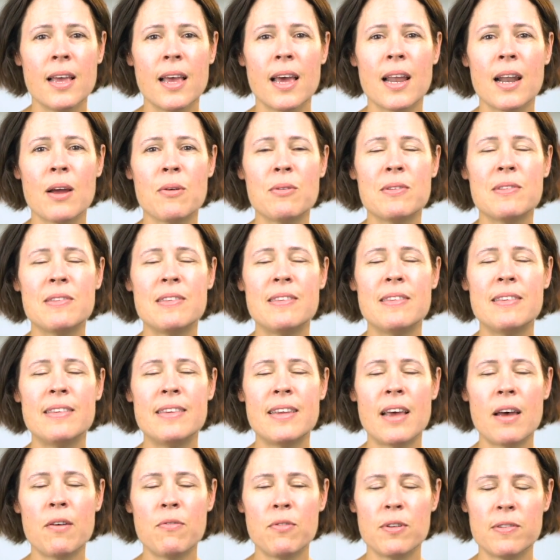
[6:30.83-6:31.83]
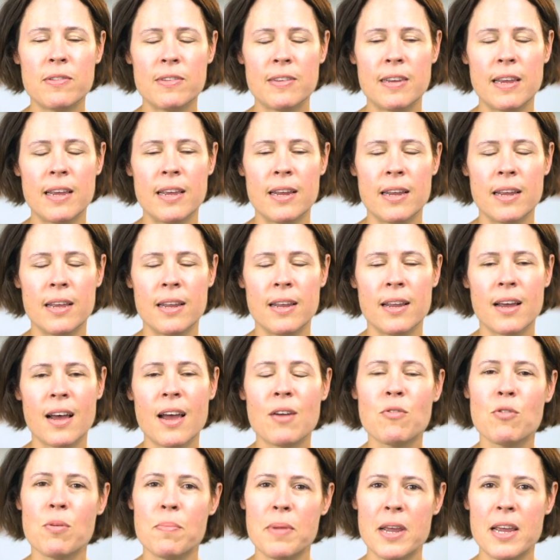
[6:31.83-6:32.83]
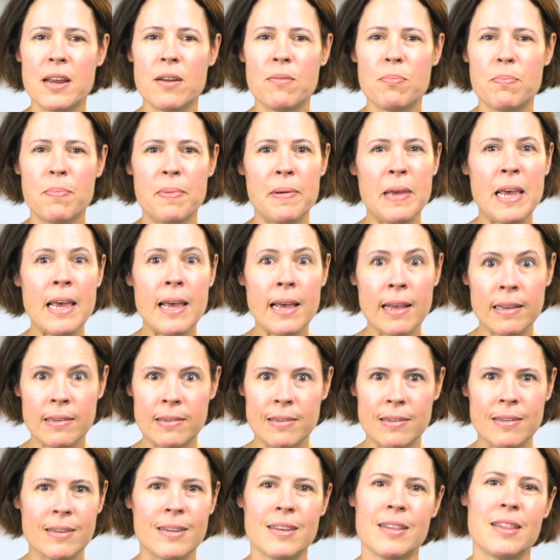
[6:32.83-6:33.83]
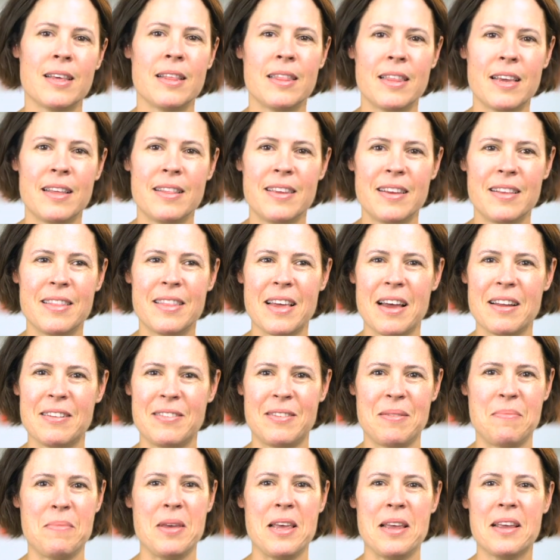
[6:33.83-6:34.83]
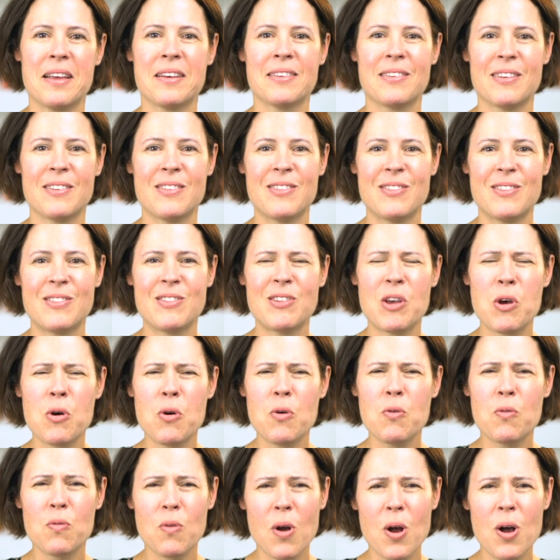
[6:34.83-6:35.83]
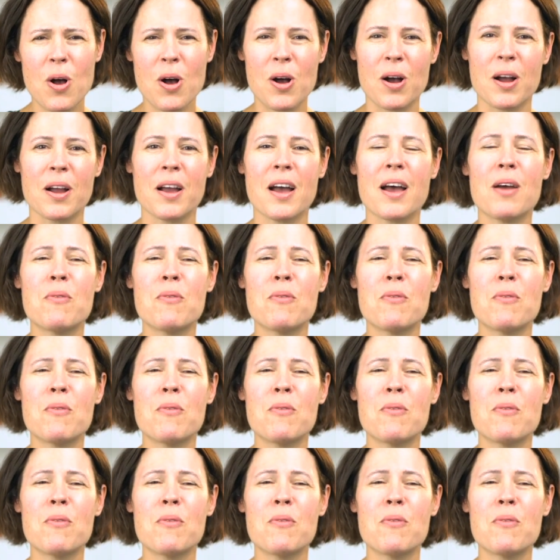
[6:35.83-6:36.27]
And I was devastated. I remain pissed that they did that to me because it's so wrong.